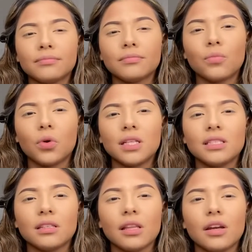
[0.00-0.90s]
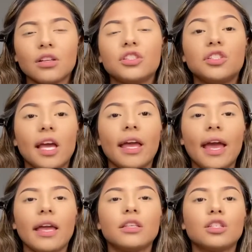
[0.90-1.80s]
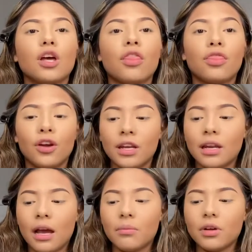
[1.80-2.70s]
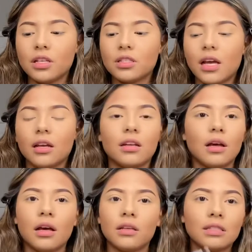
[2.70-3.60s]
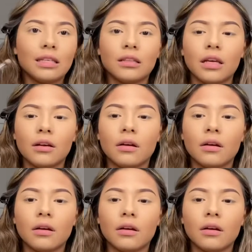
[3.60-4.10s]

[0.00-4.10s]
What is this letter? JH39 brush. I could not say the letter.